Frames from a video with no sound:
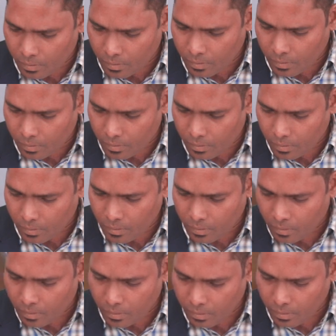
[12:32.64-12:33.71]

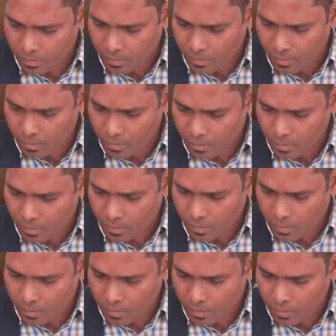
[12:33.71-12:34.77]

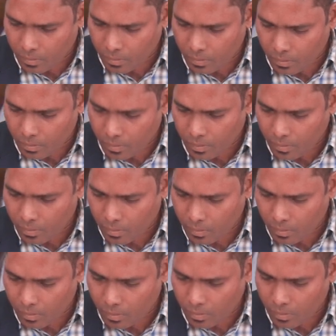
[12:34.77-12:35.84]
[no speech]